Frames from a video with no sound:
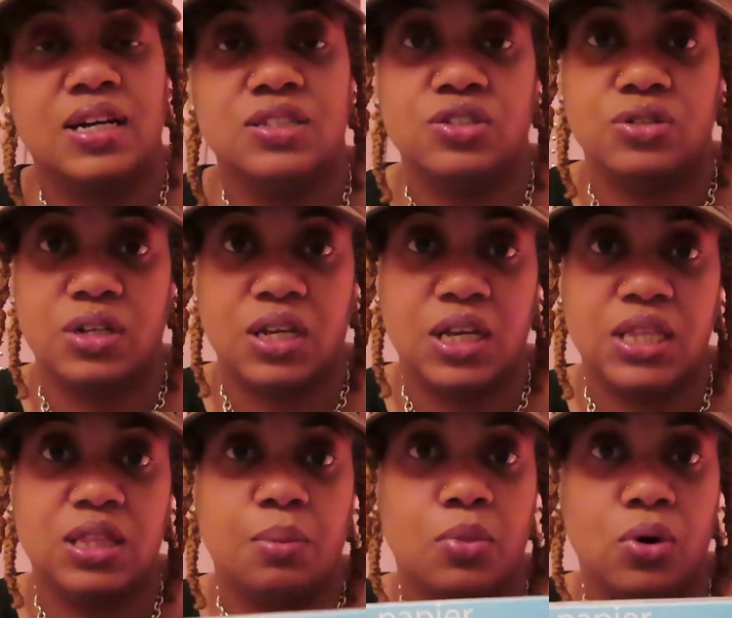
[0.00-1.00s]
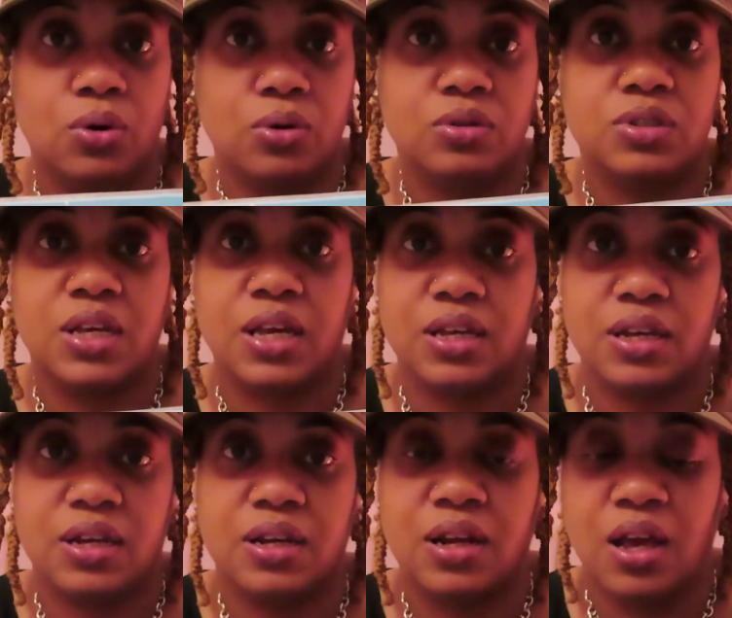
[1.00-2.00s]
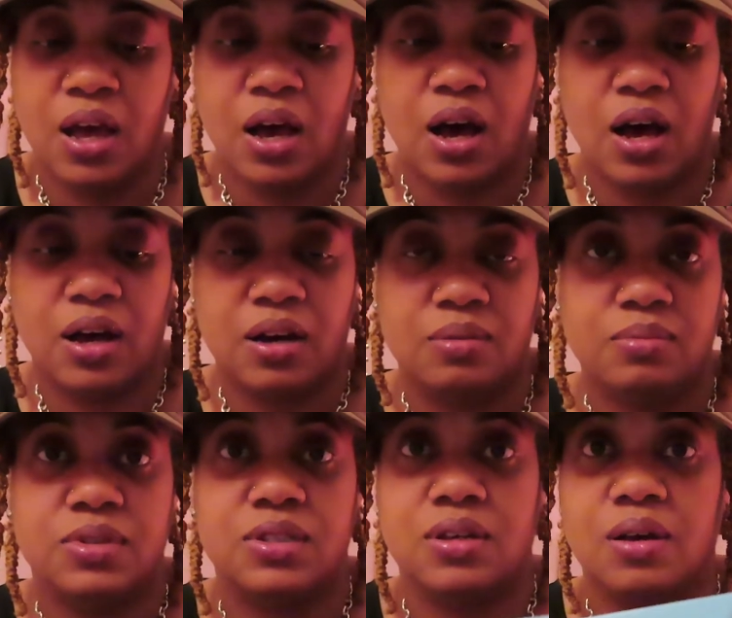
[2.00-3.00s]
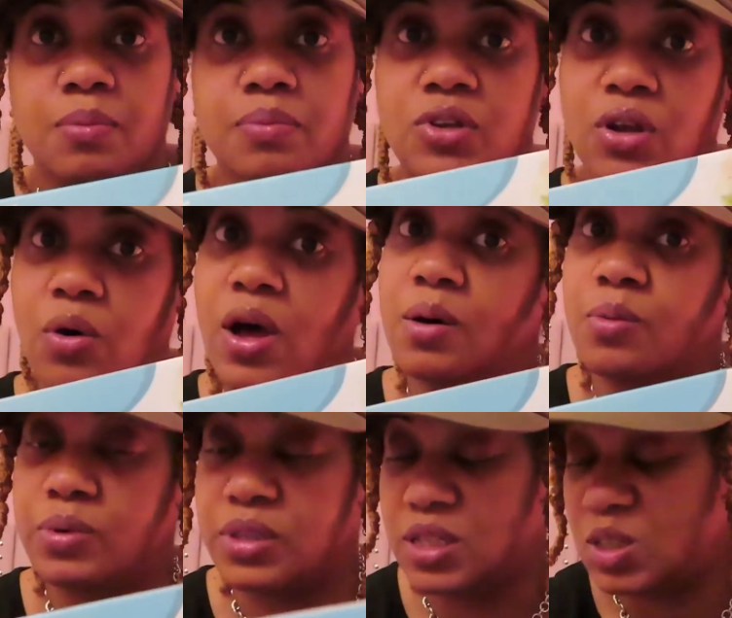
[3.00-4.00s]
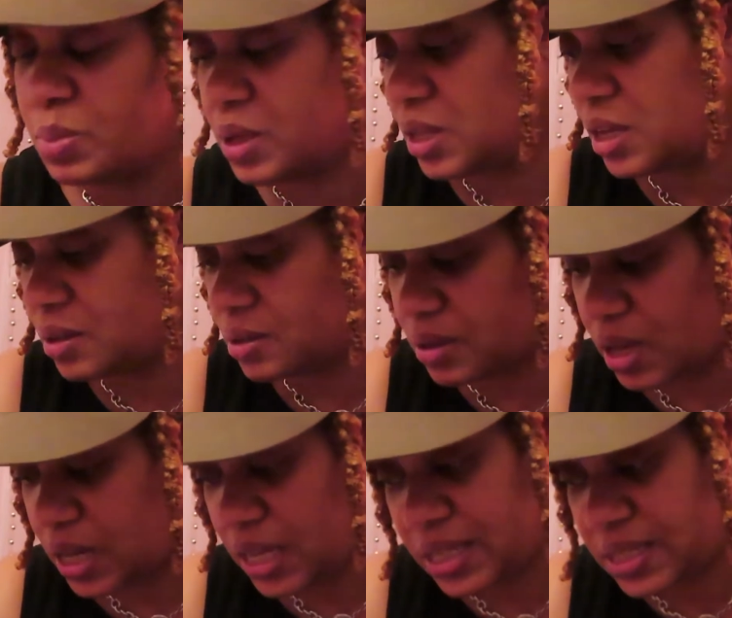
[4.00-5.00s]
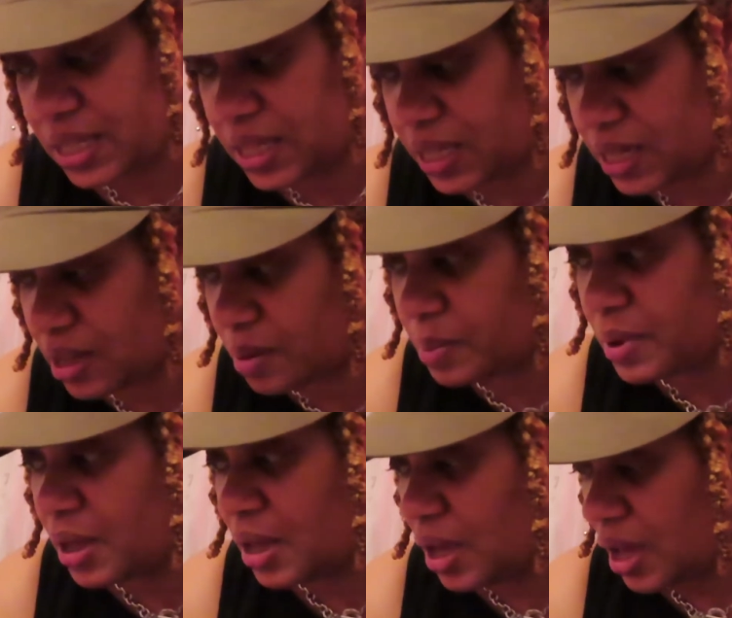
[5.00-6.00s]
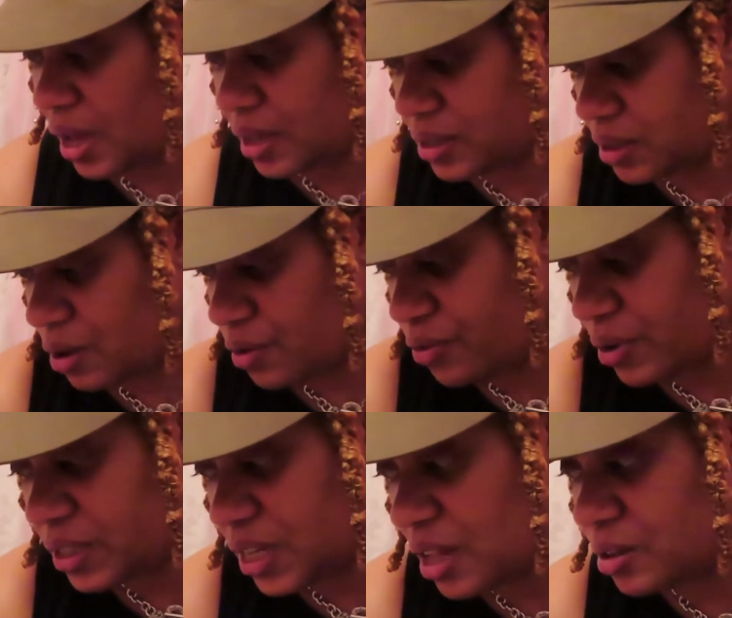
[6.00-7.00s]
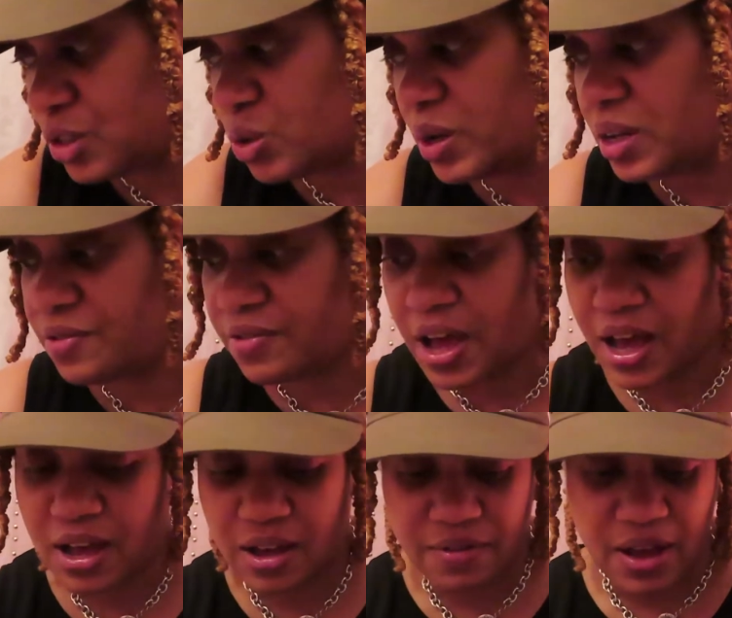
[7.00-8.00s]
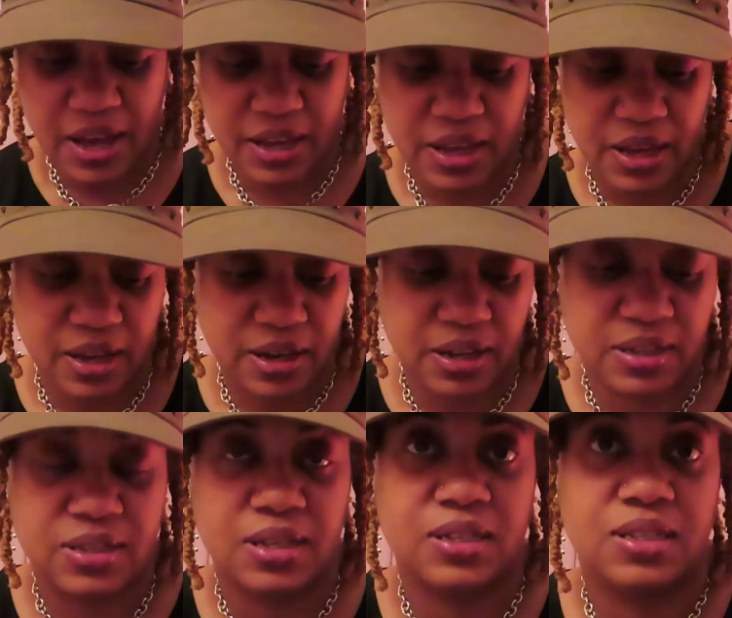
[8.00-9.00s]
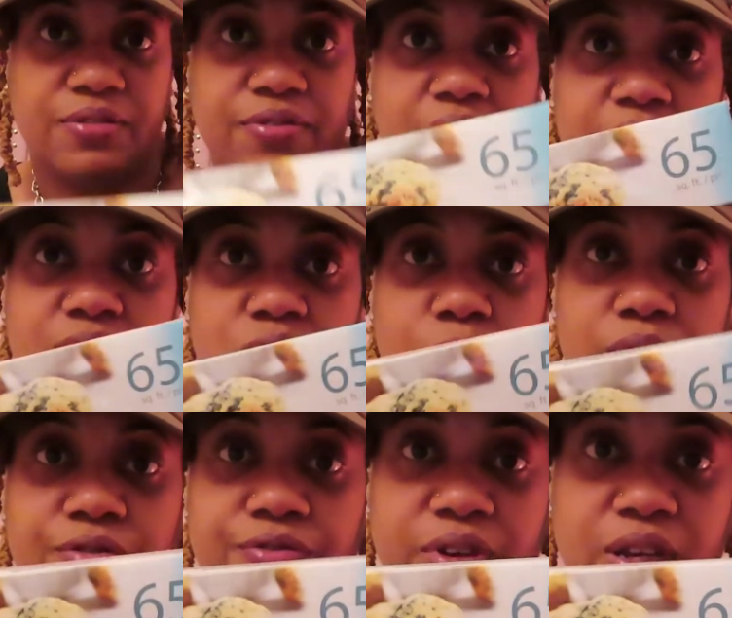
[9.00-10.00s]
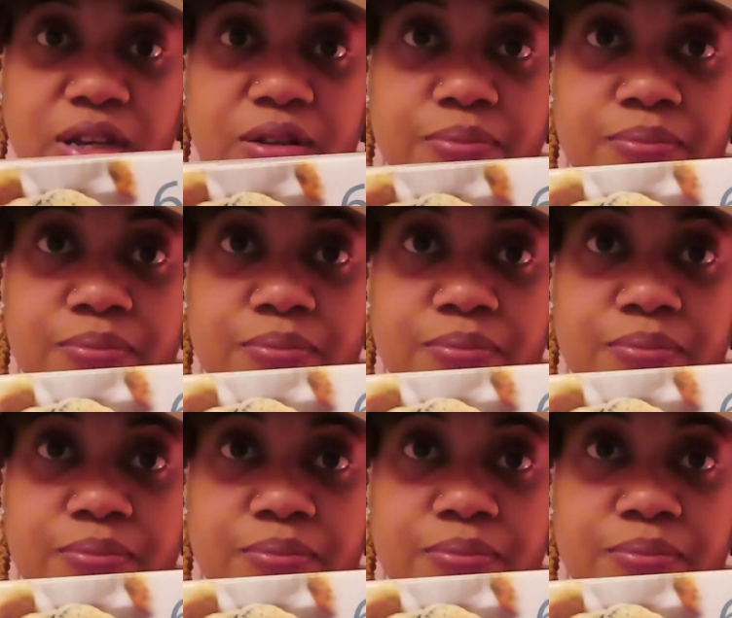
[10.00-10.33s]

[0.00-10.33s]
underneath the molds and to, you know, help with the spilling and easy cleanup. And so for $1.25 I get 65 square feet,